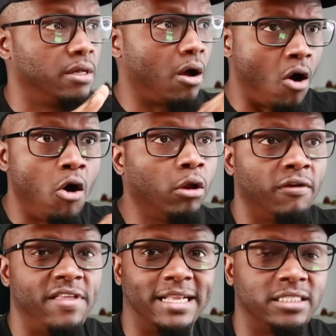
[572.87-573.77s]
All
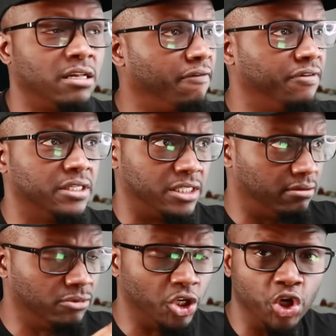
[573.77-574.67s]
of that stuff is
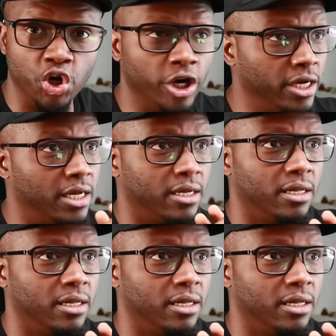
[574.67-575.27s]
good.